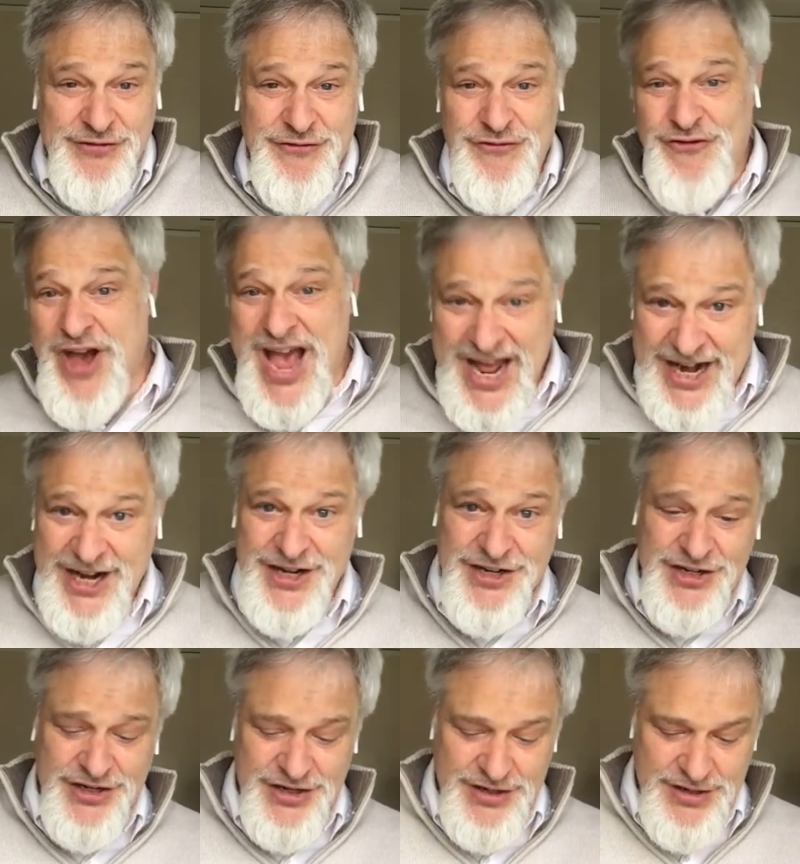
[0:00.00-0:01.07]
to
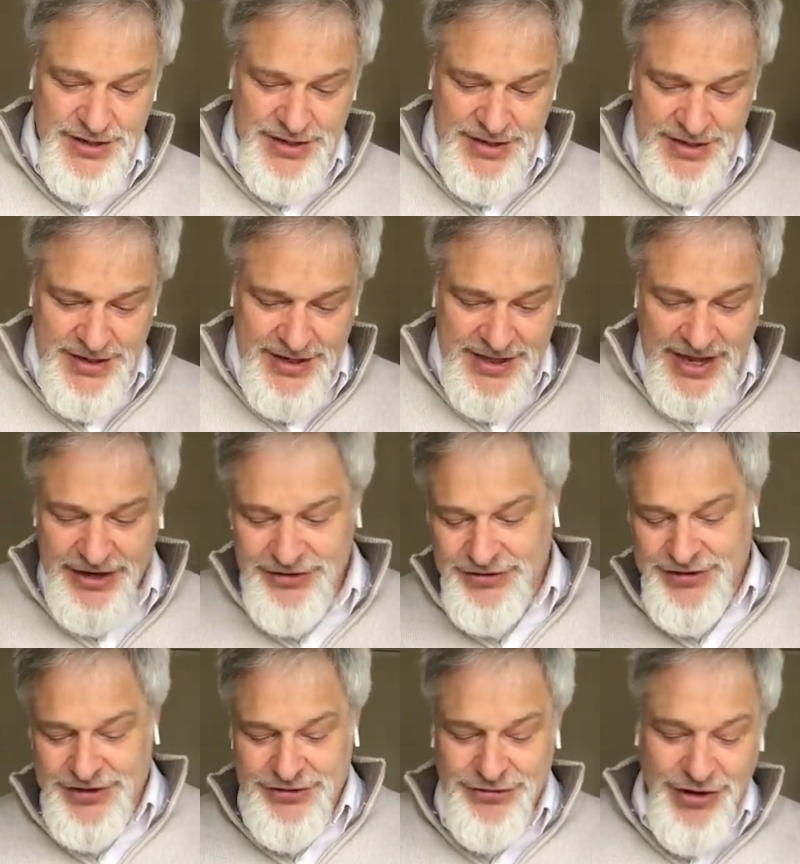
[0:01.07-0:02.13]
vanish and then
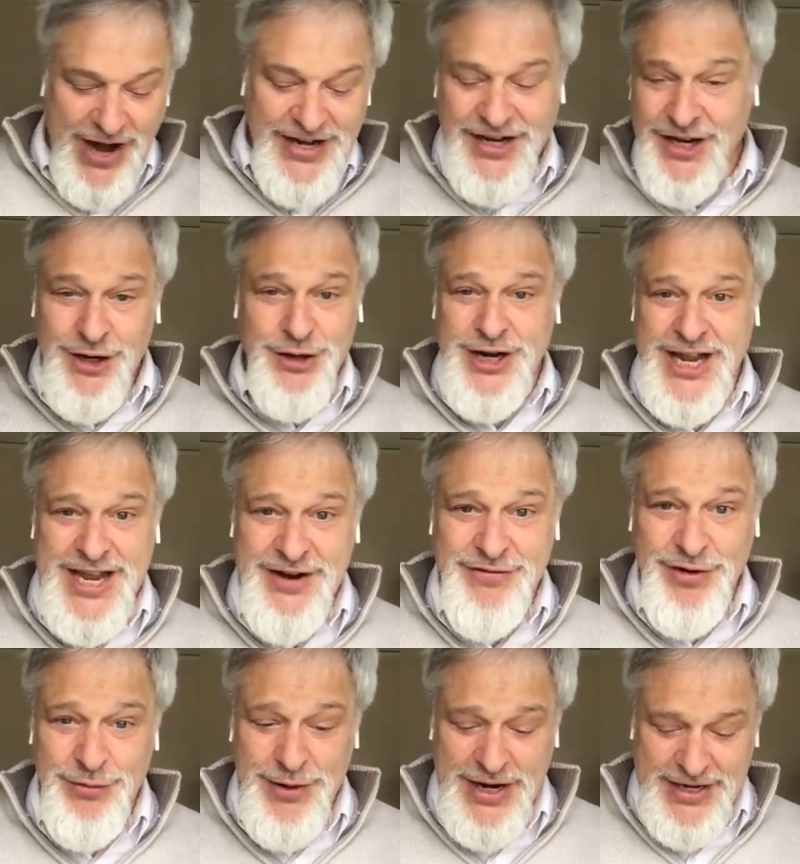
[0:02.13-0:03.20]
just tried to look like
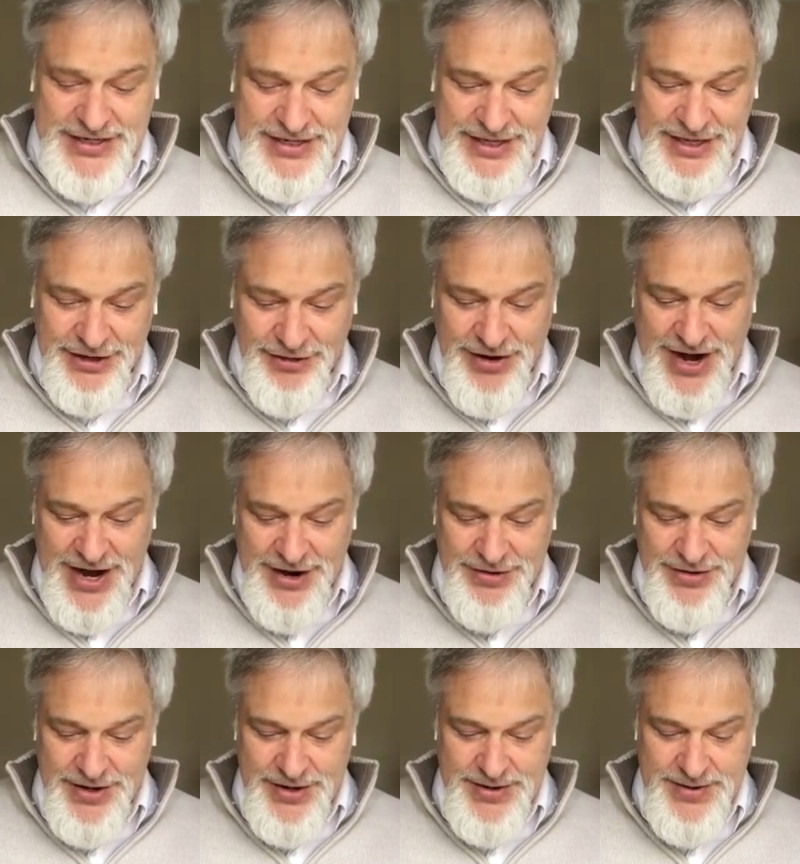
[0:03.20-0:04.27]
everyone else in the
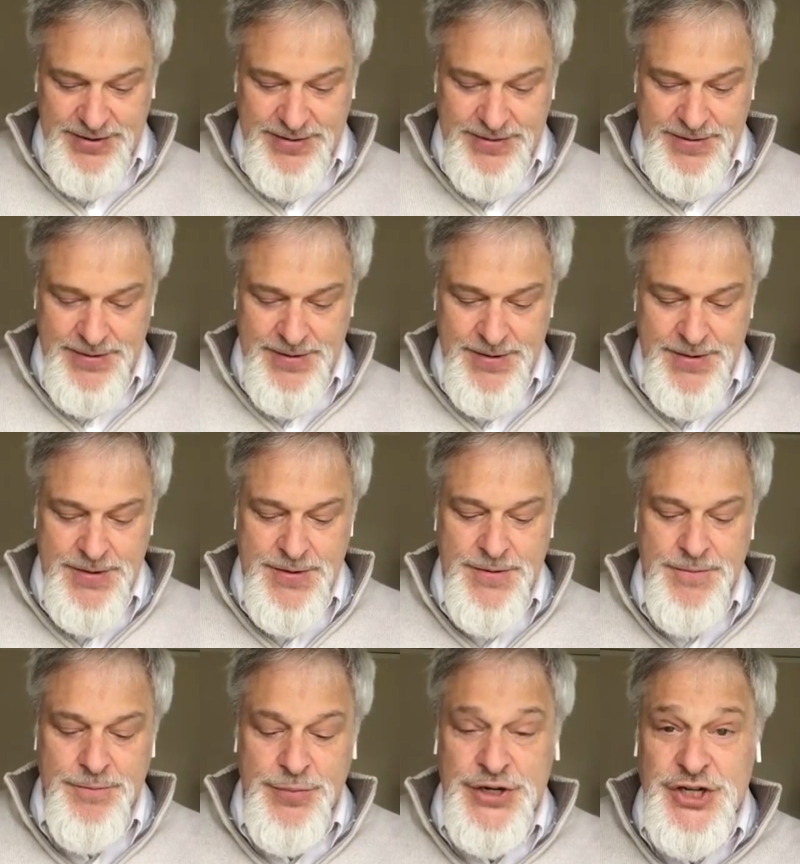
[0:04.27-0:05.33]
crowd.
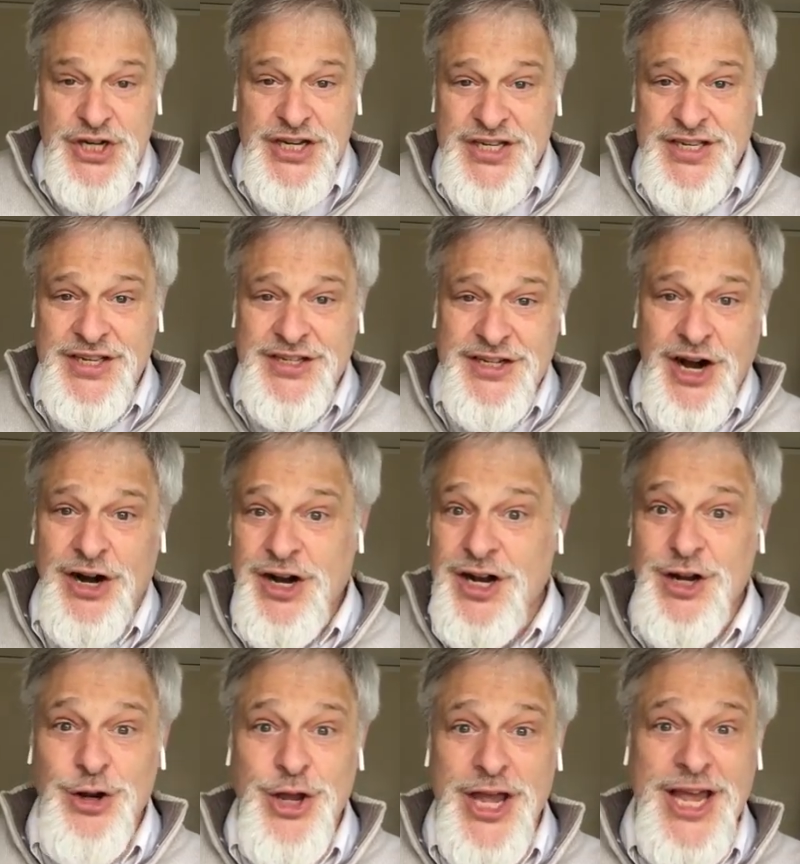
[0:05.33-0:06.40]
But Jesus started
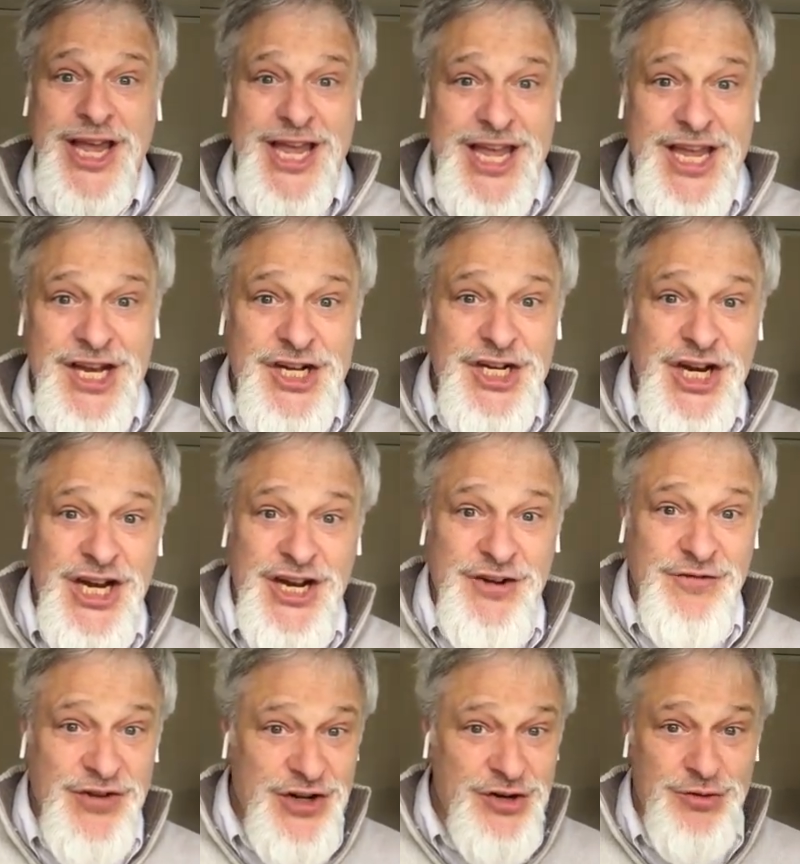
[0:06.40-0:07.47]
looking each
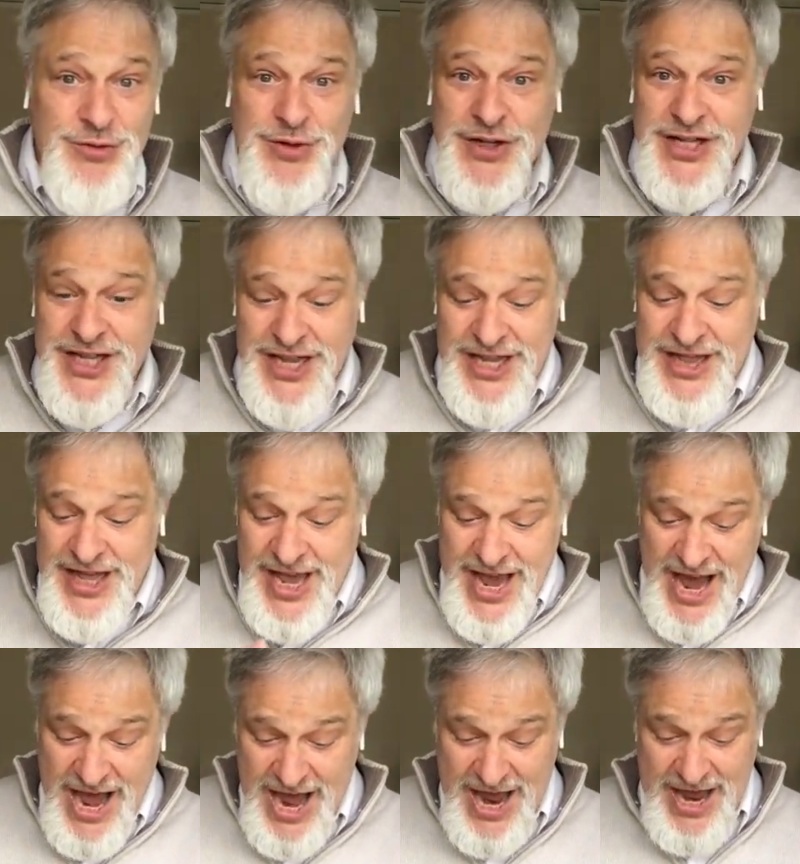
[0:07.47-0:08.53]
individual in the
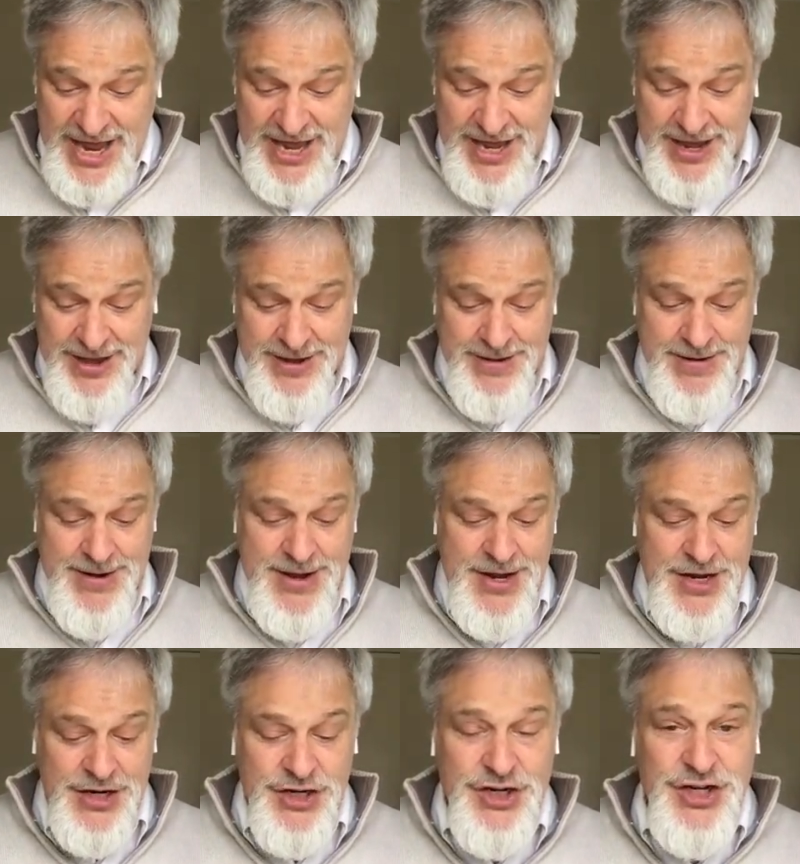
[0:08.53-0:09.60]
eye.
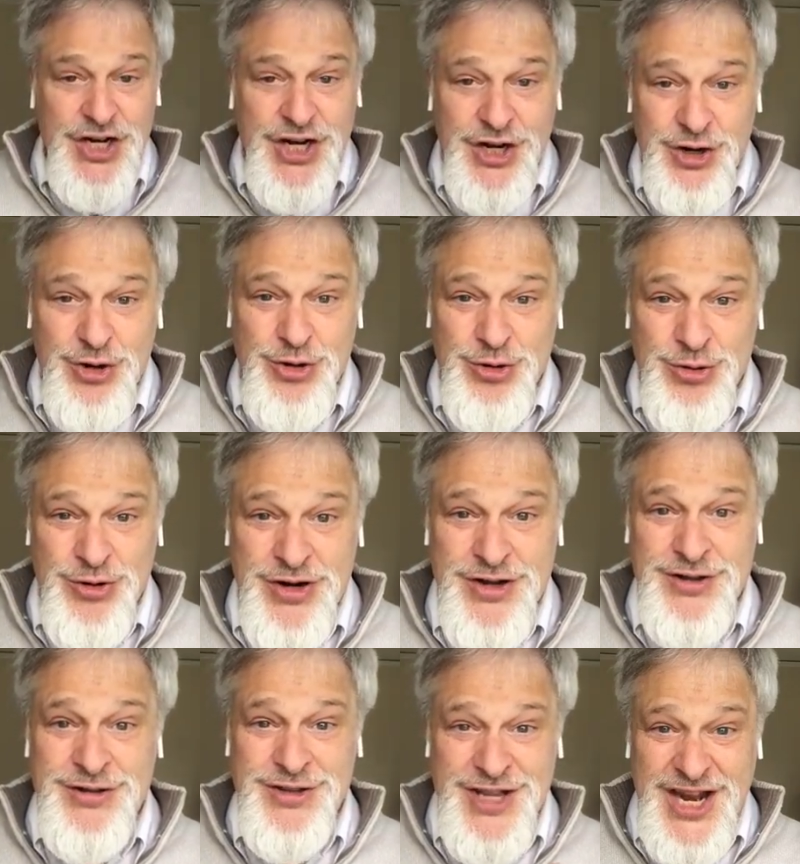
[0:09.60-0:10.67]
She knew
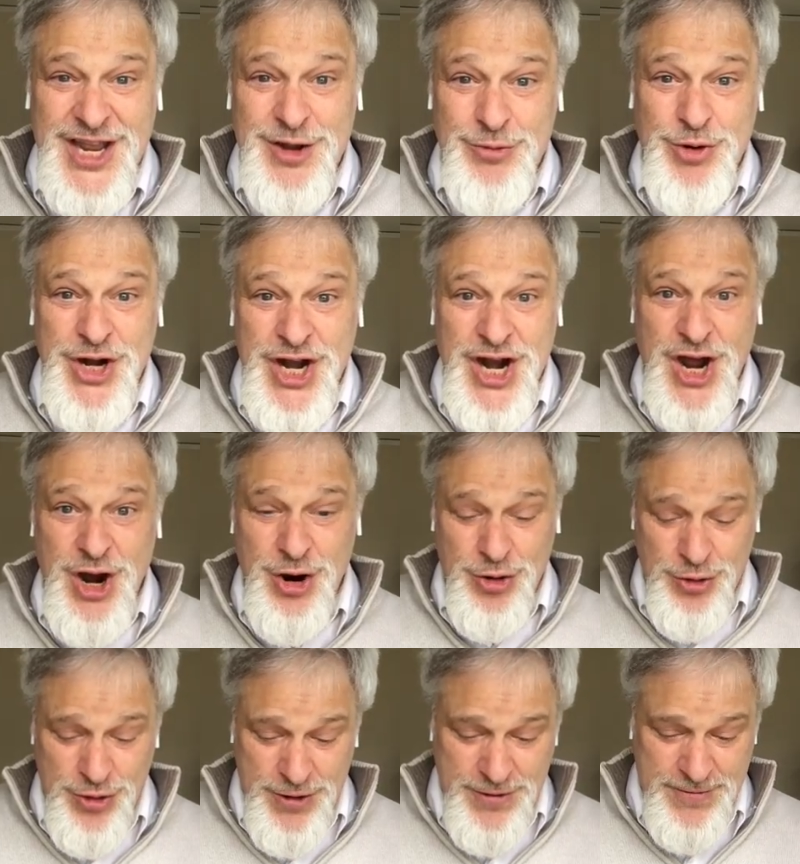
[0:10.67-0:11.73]
that he would know.